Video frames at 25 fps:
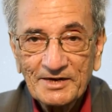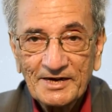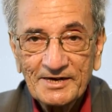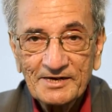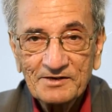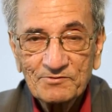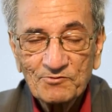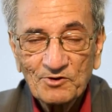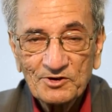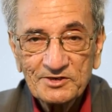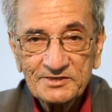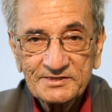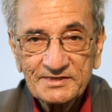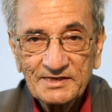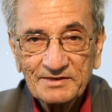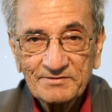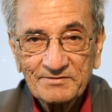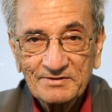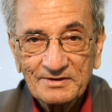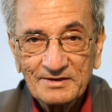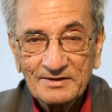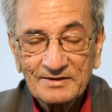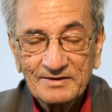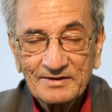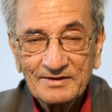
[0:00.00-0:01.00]

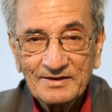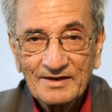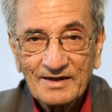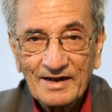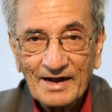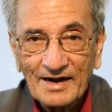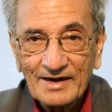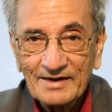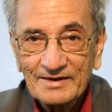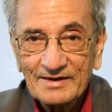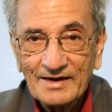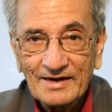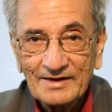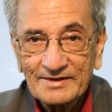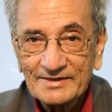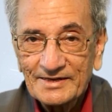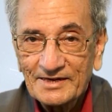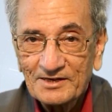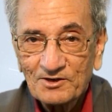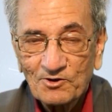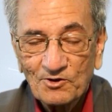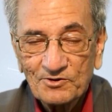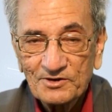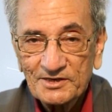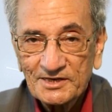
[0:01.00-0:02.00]
1947, and
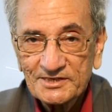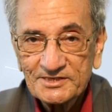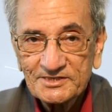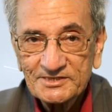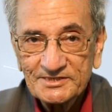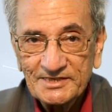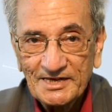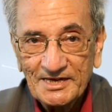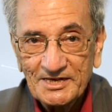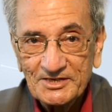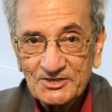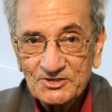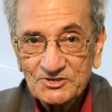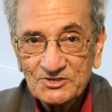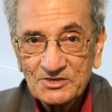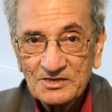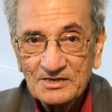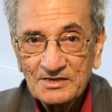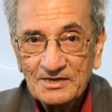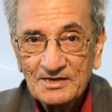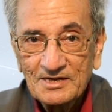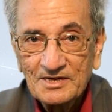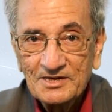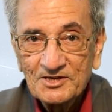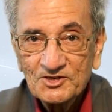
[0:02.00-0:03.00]
that context changed.
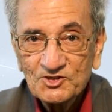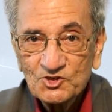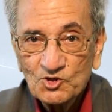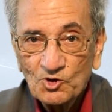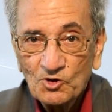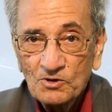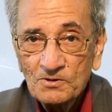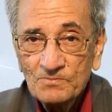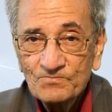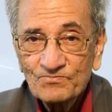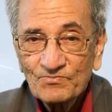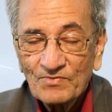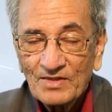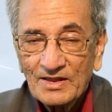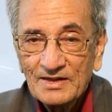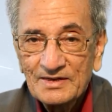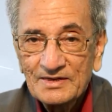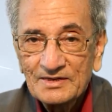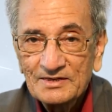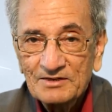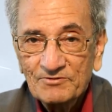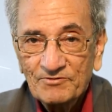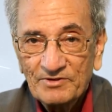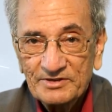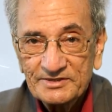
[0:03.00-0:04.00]
So,
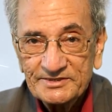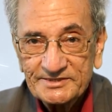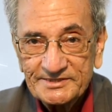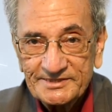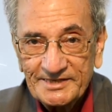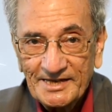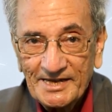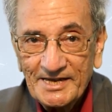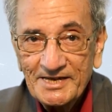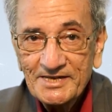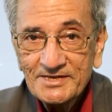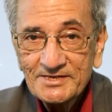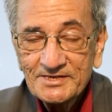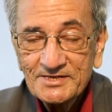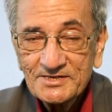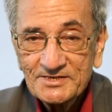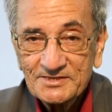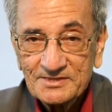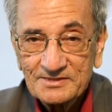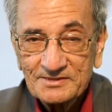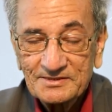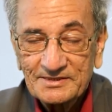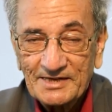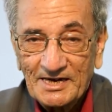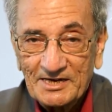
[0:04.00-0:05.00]
but change
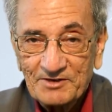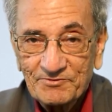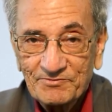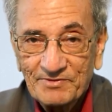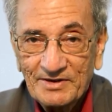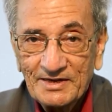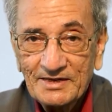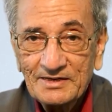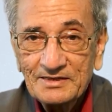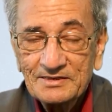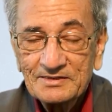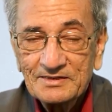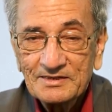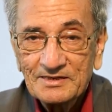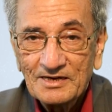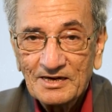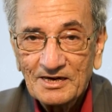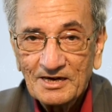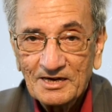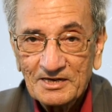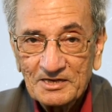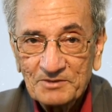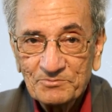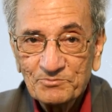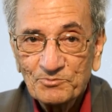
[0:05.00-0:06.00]
is that way
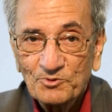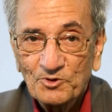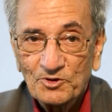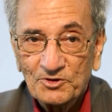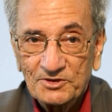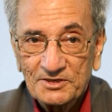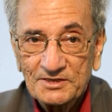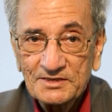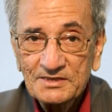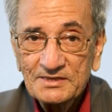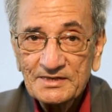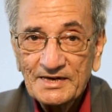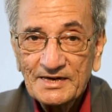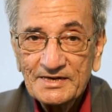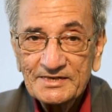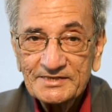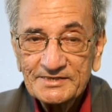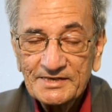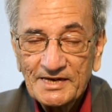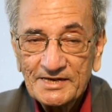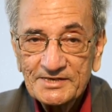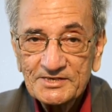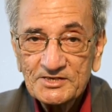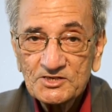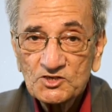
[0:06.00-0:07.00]
important, and
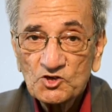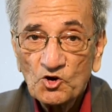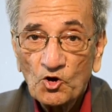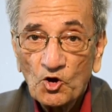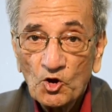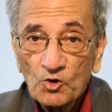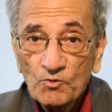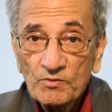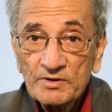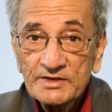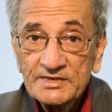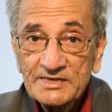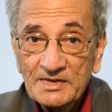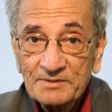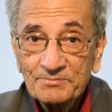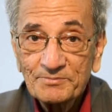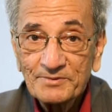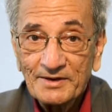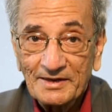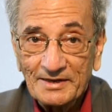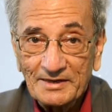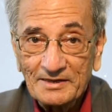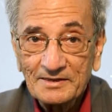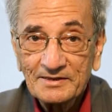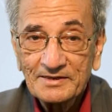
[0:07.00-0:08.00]
change is always
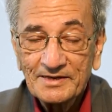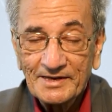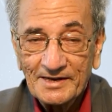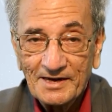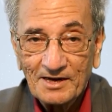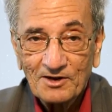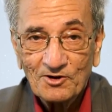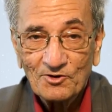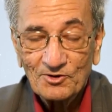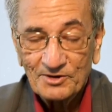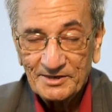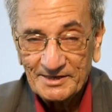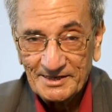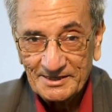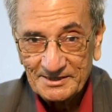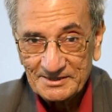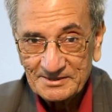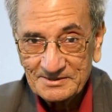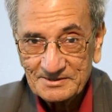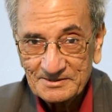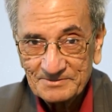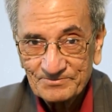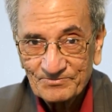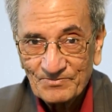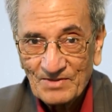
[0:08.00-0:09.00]
happening in a
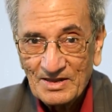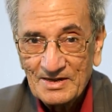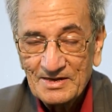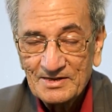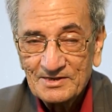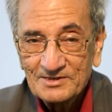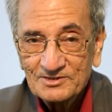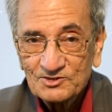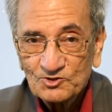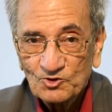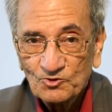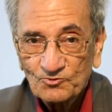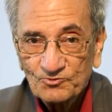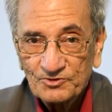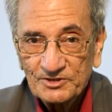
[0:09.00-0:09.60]
context. So